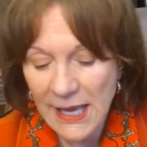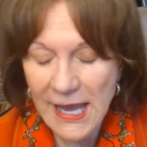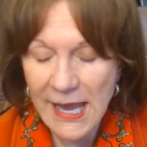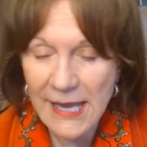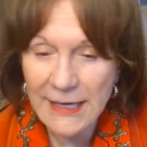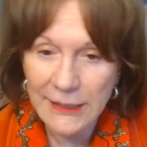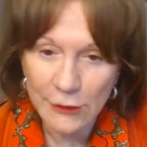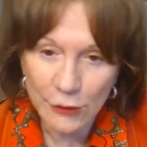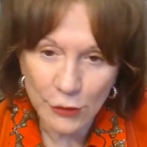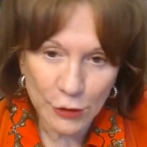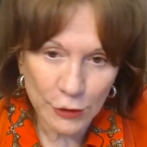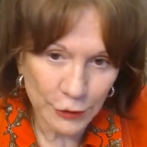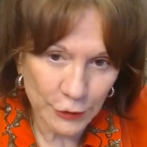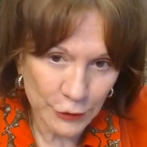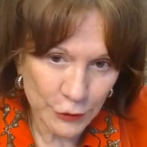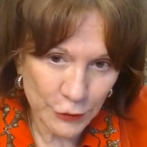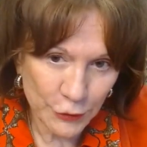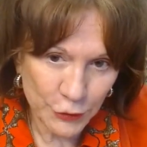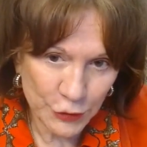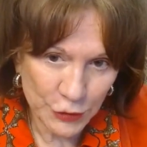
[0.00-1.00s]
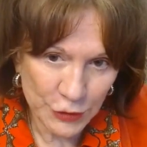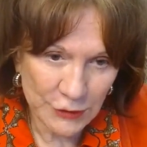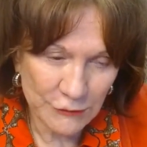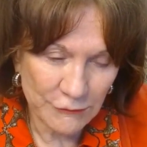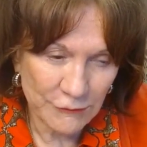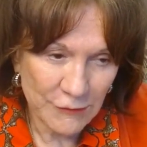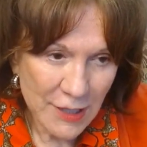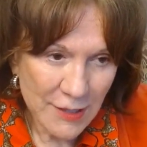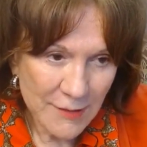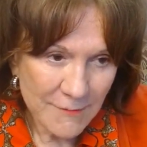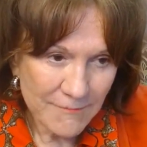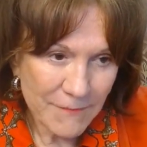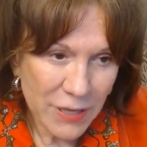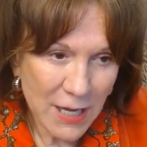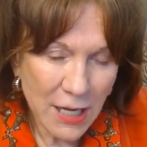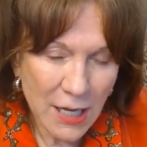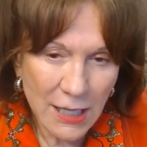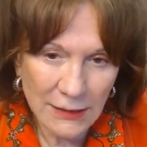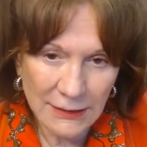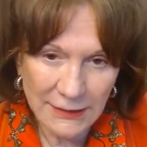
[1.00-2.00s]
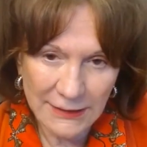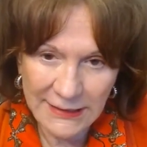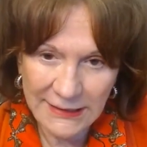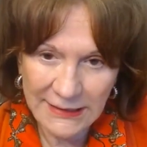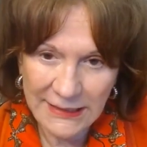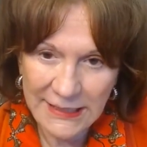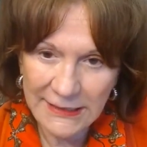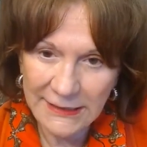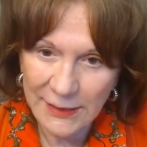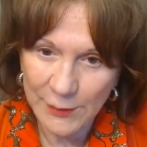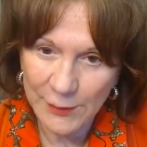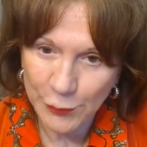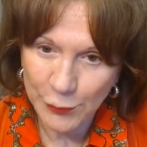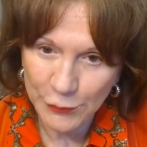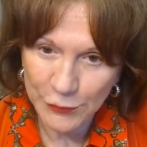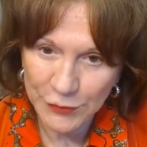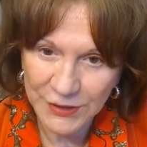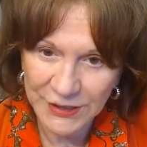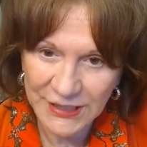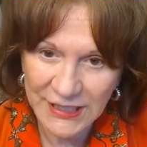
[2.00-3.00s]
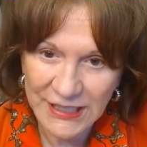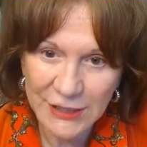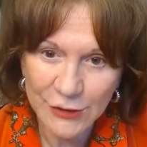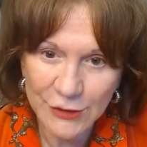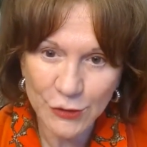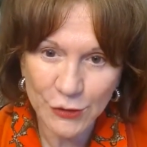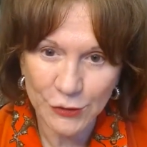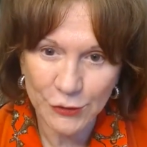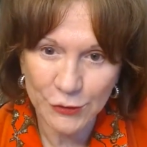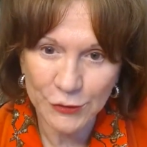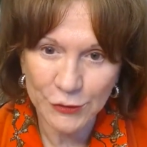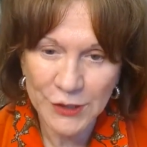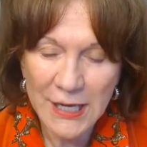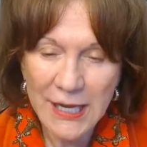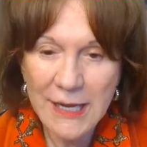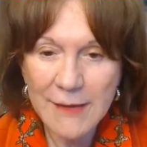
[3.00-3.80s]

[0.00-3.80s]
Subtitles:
and inclusion policies and procedures.